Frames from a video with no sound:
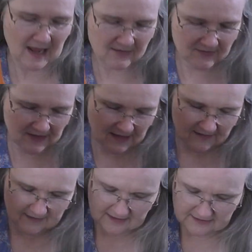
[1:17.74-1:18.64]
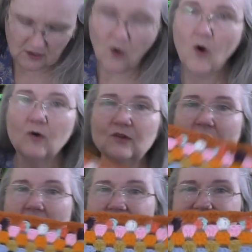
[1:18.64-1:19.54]
And then this whole
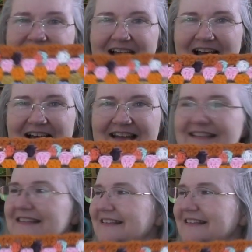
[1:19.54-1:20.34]
long side.